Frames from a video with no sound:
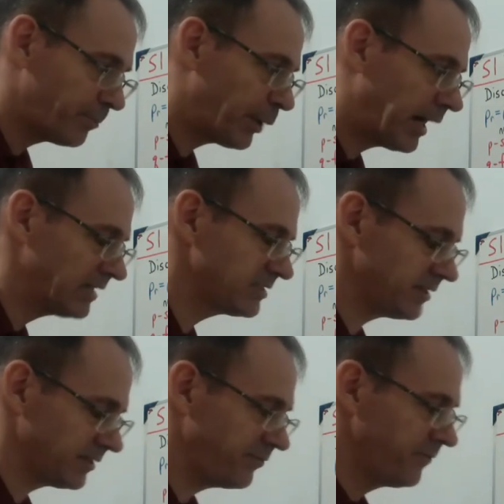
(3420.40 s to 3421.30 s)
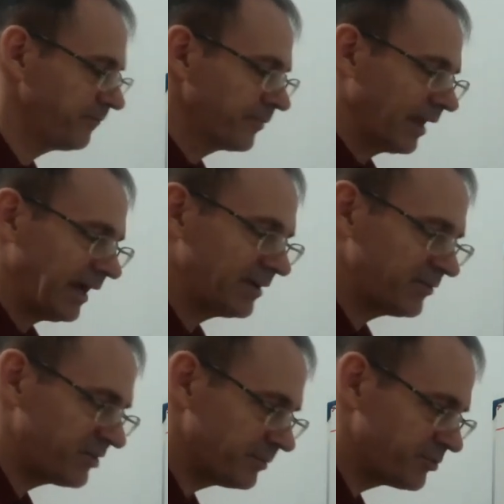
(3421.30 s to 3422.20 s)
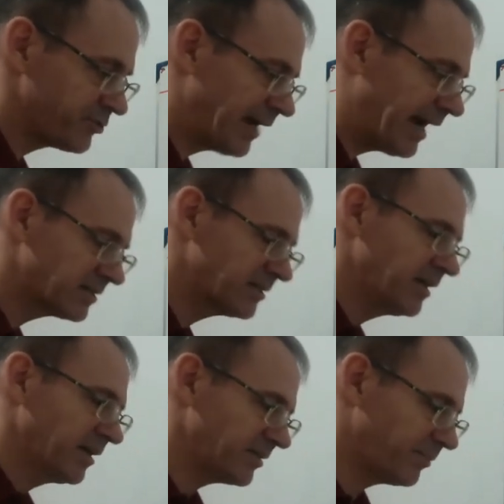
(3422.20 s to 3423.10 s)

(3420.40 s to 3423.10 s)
positive, and subtract the